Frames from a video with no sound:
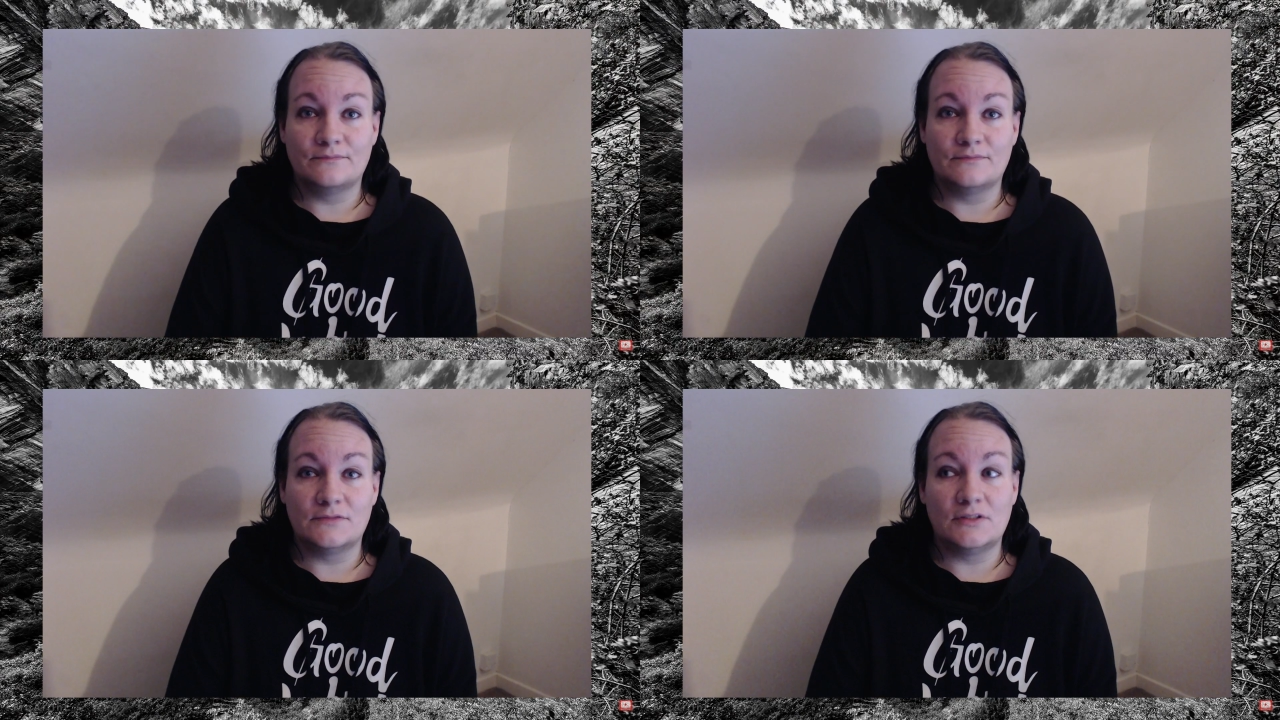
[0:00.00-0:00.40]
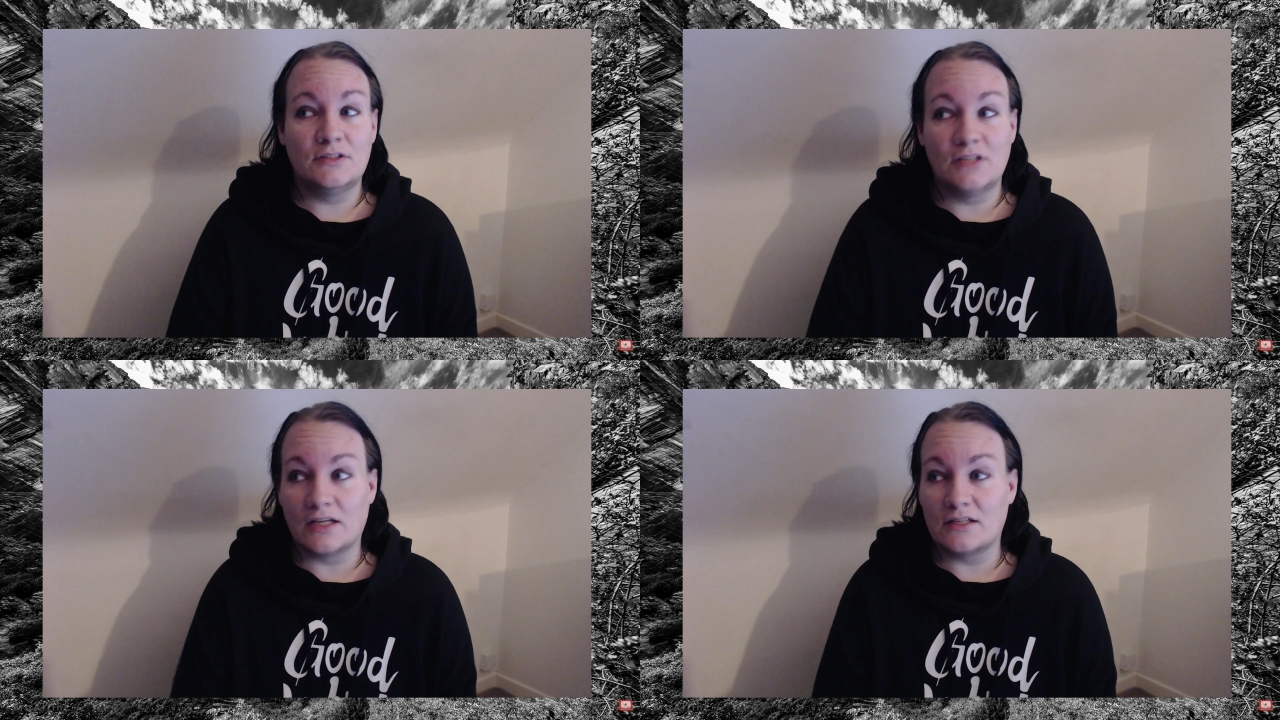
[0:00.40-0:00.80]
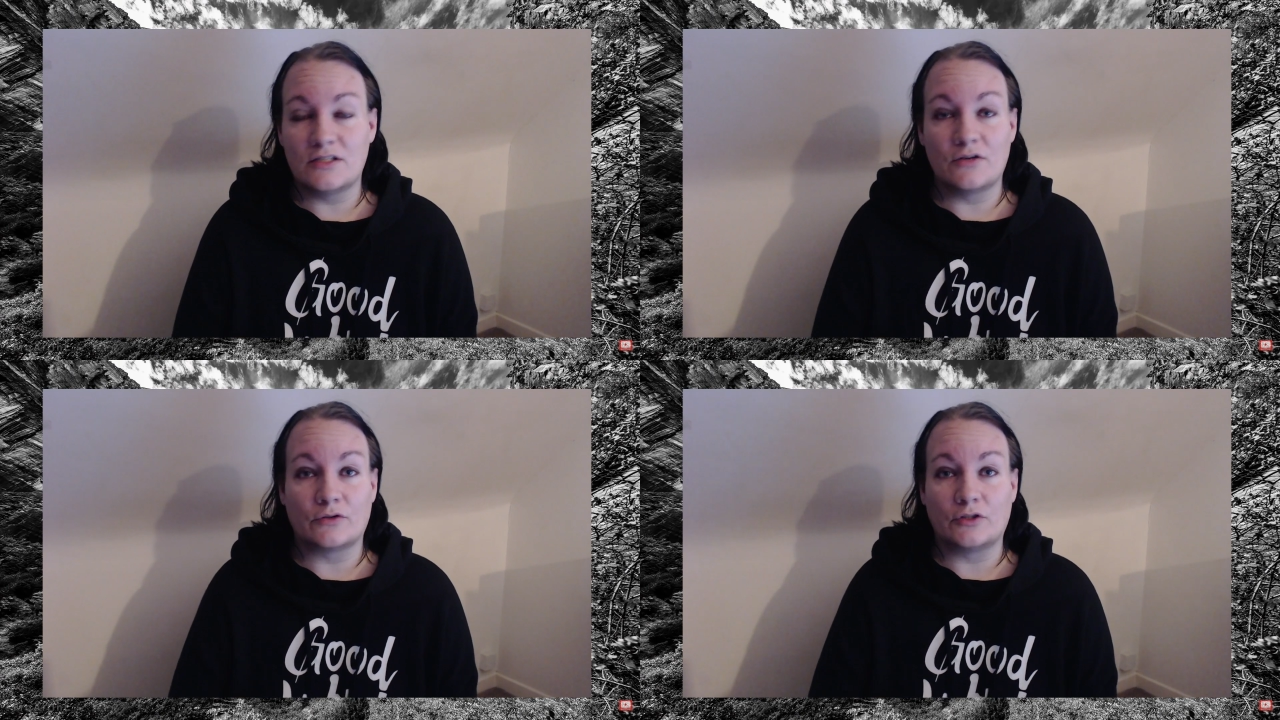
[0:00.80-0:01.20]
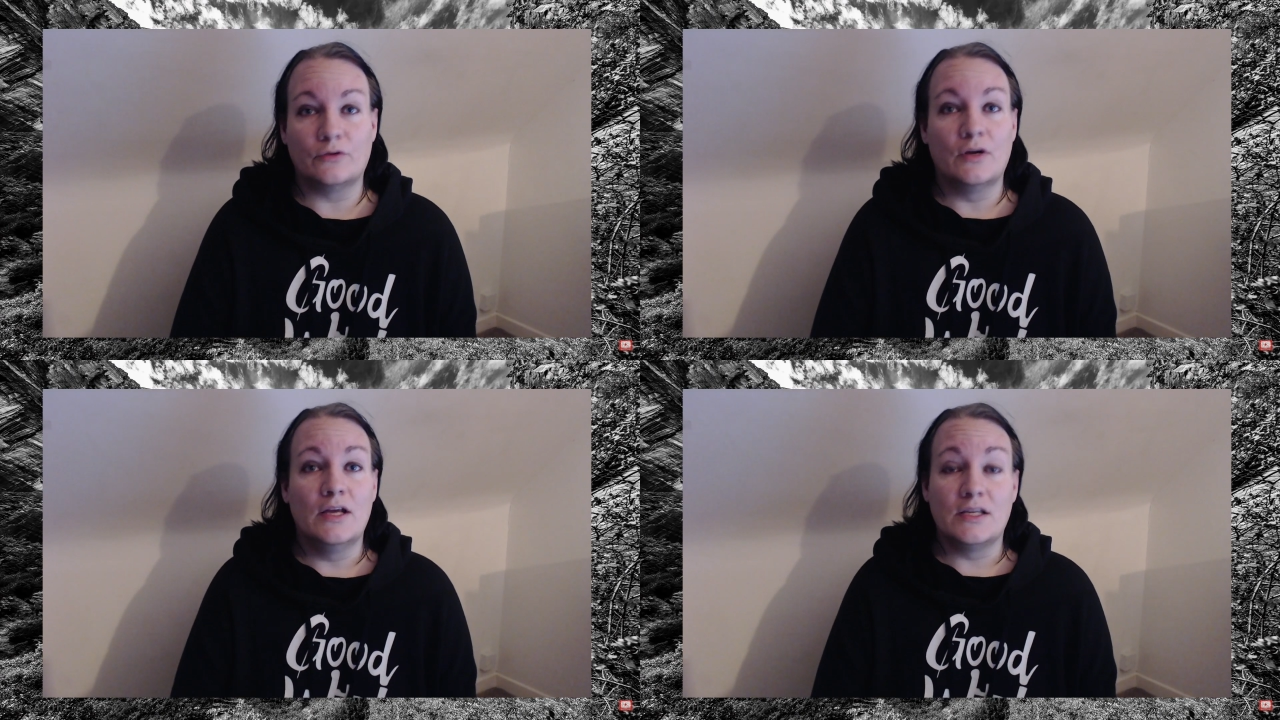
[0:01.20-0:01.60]
None, zero
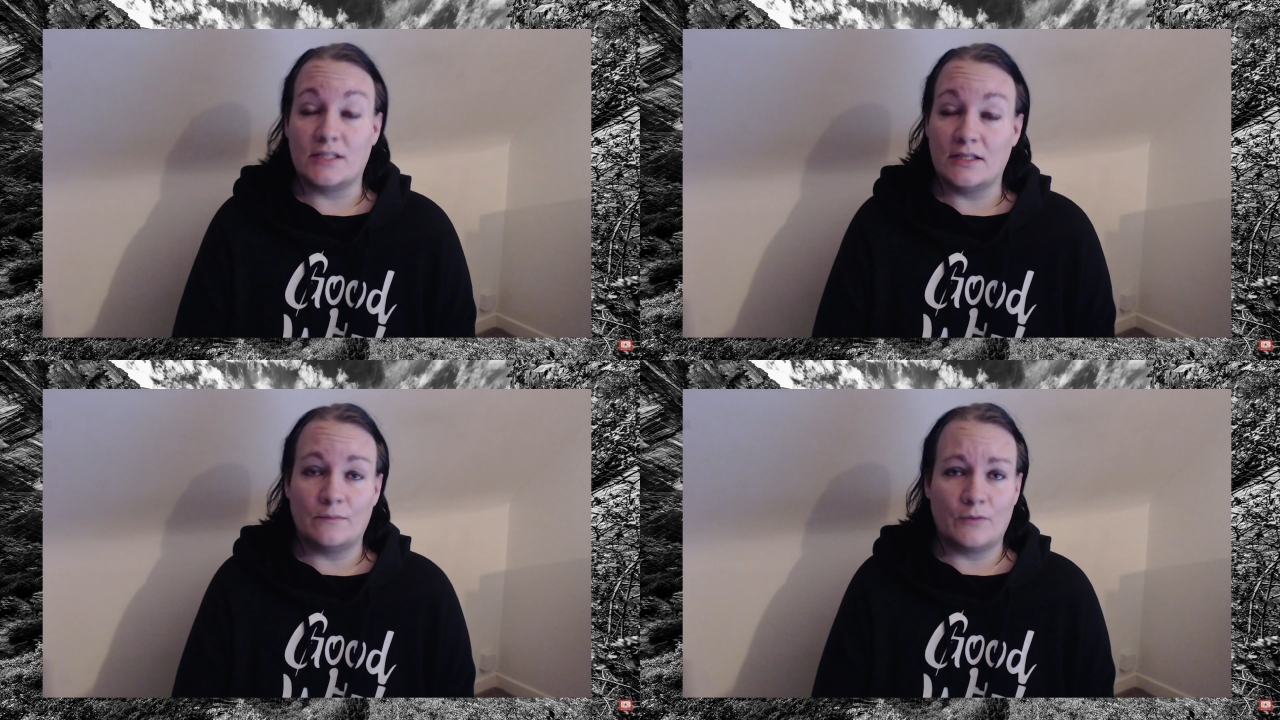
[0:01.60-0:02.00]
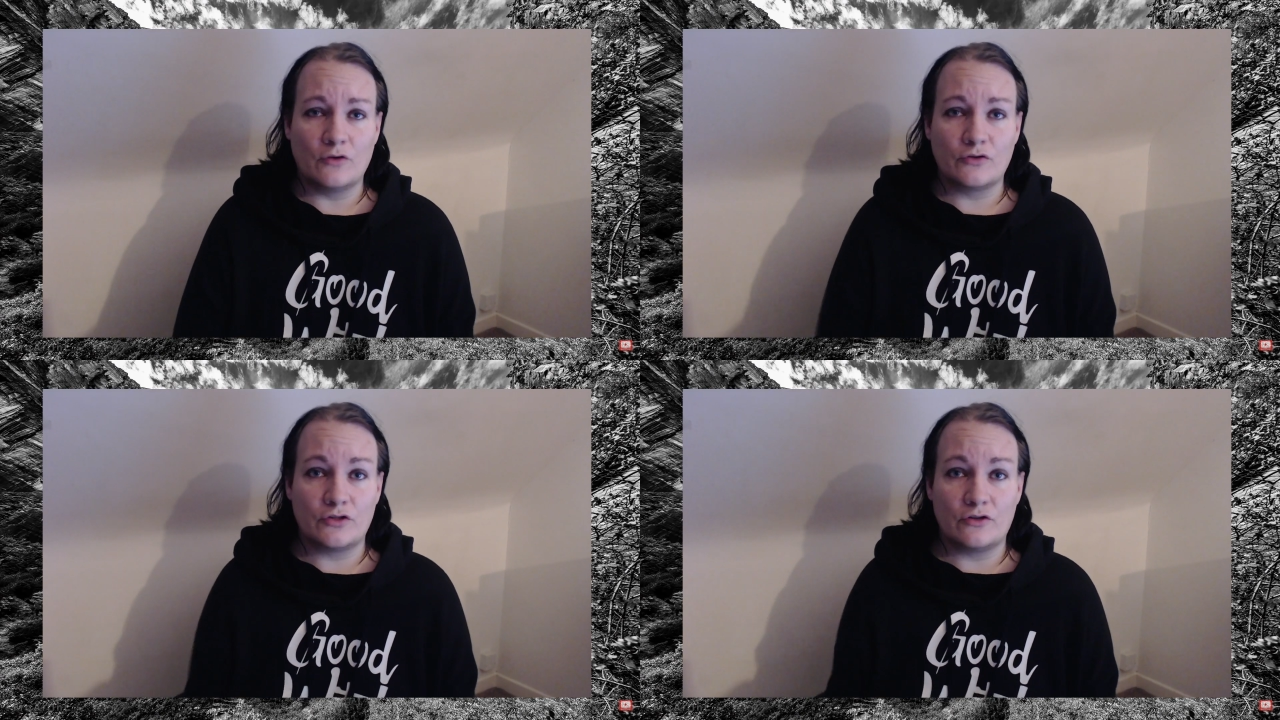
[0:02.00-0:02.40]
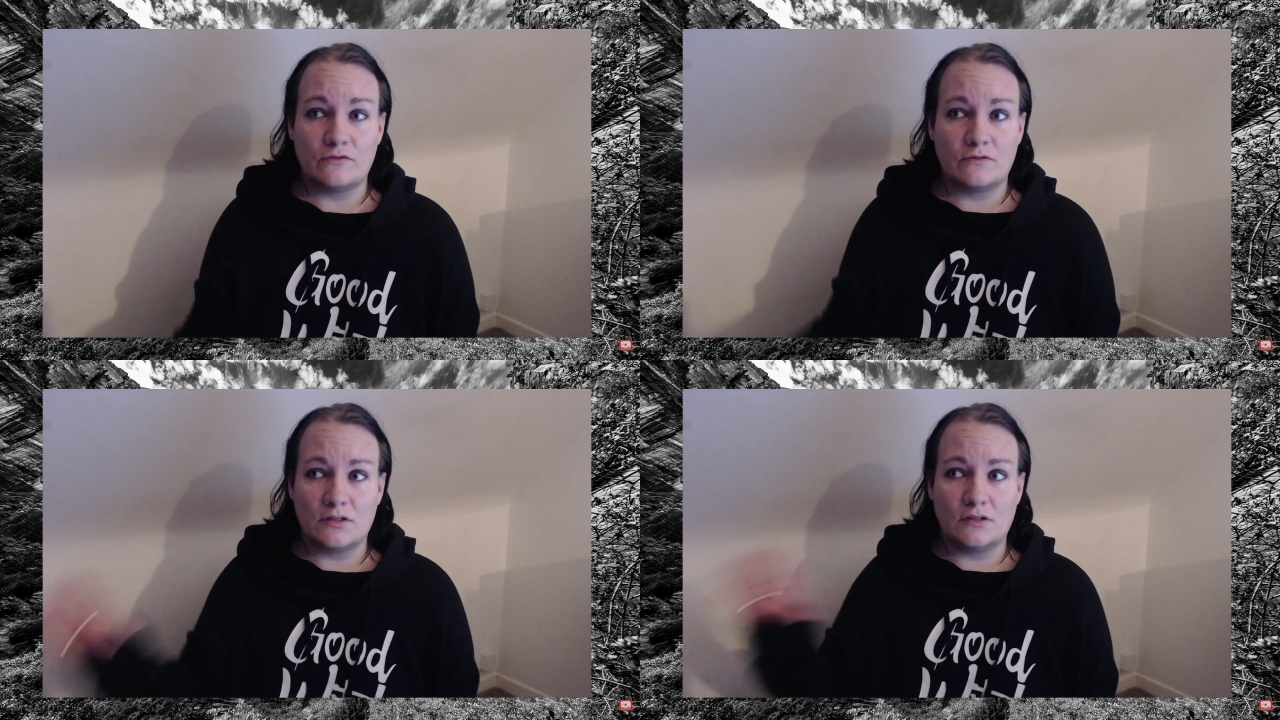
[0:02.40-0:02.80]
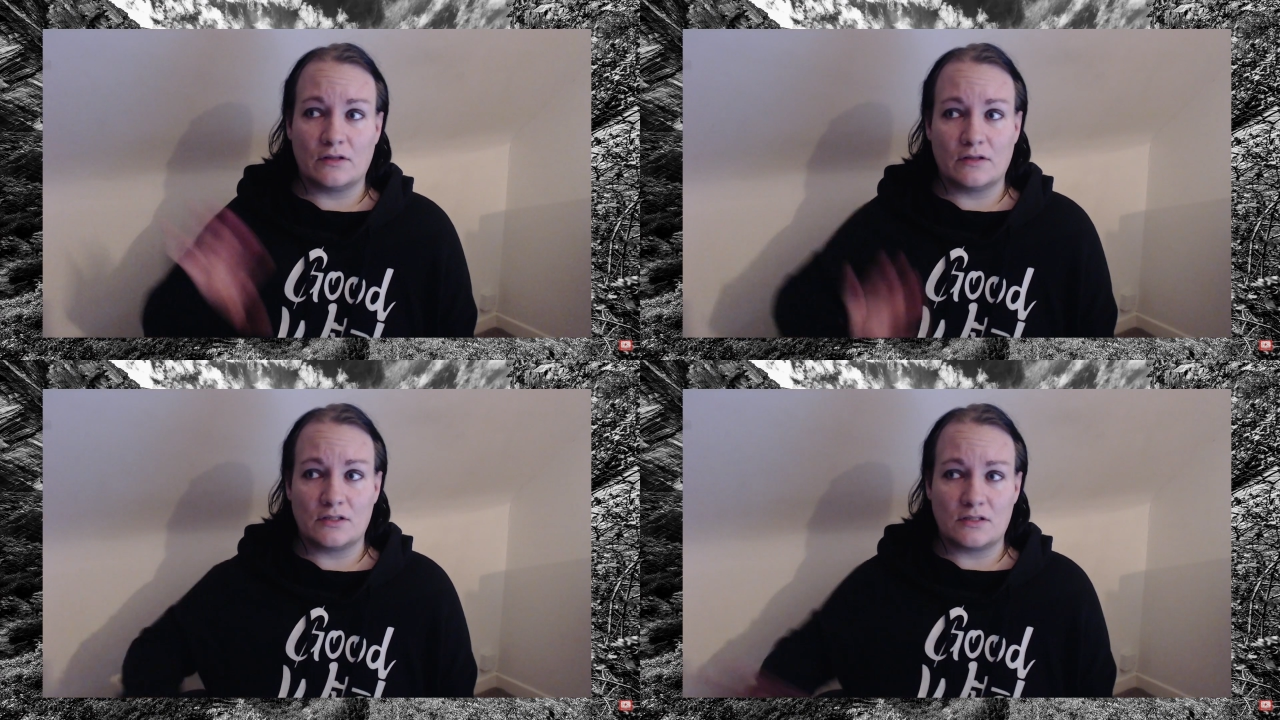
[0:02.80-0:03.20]
clue. Seen the posters, seen, I
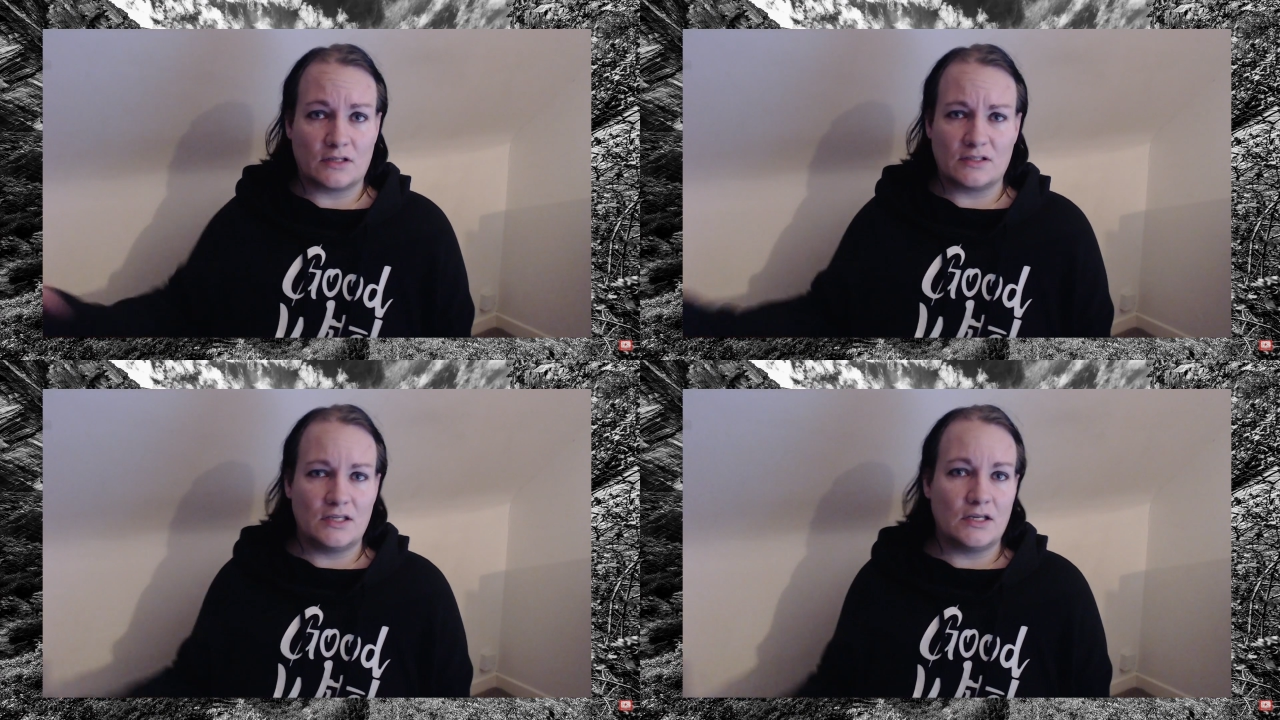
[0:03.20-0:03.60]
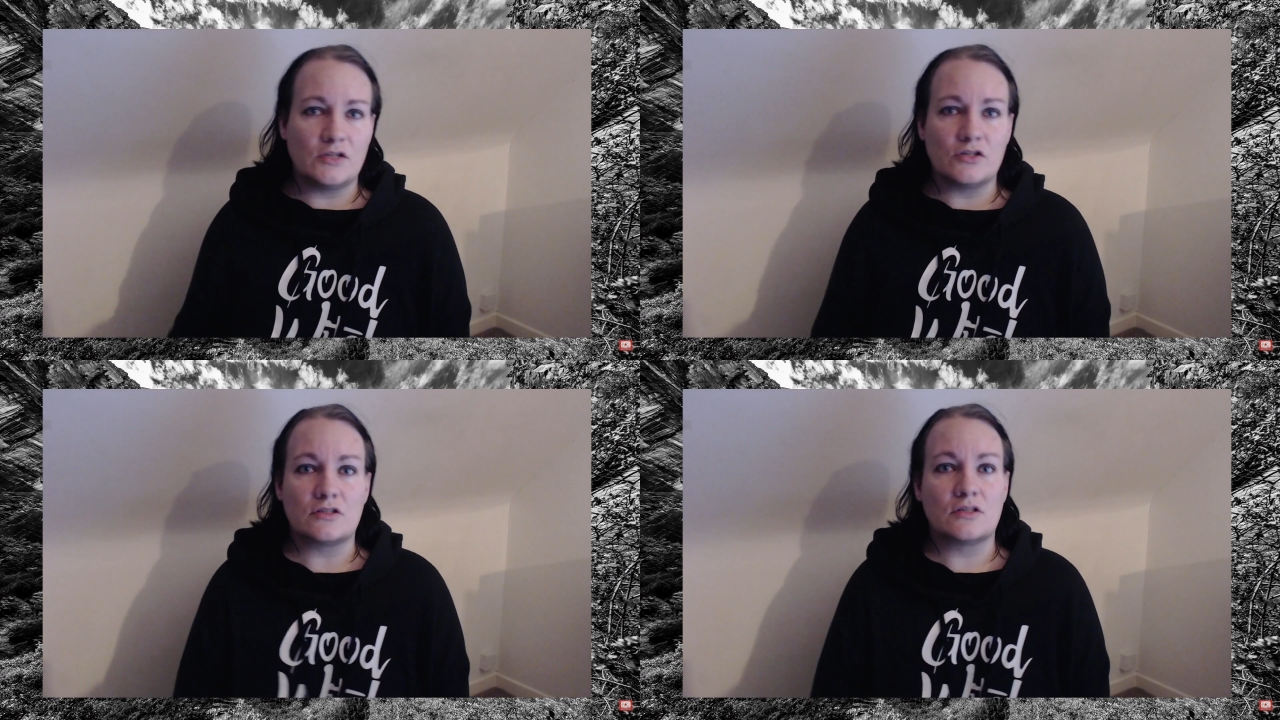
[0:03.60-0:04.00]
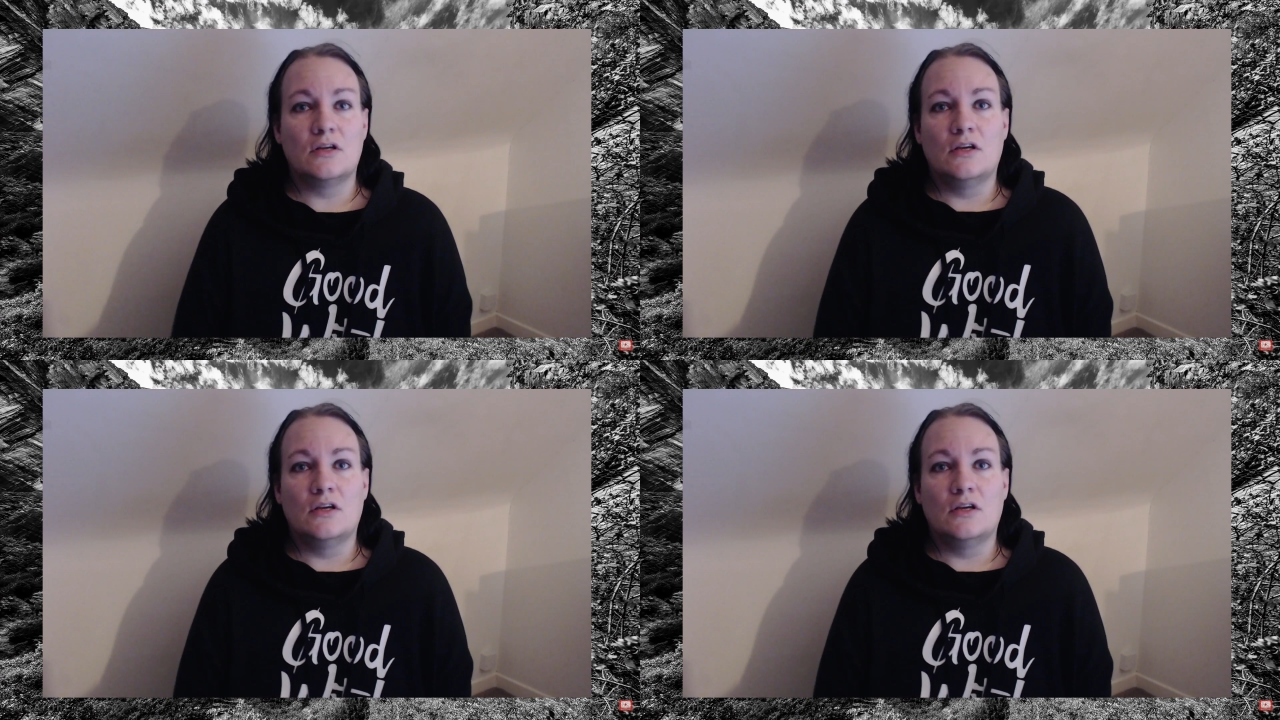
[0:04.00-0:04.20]
think it's like teenagers.